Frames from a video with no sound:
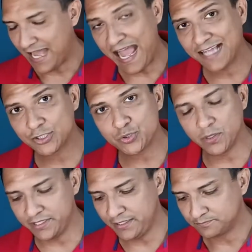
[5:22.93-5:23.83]

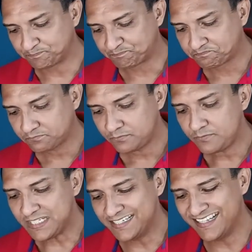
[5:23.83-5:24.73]
Actually,
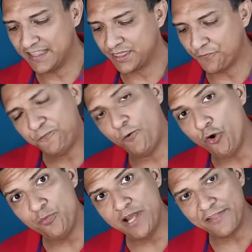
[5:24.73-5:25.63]
the
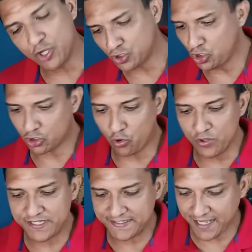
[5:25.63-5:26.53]
formula does not
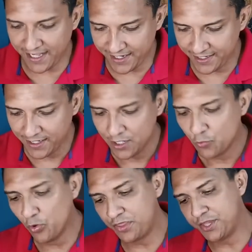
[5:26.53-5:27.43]
coincide
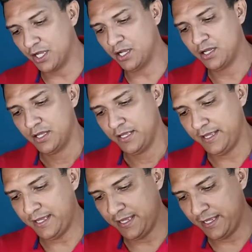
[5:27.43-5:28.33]
with the
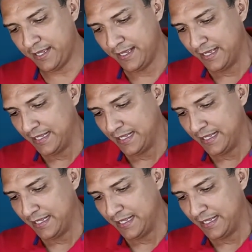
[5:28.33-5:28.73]
uh,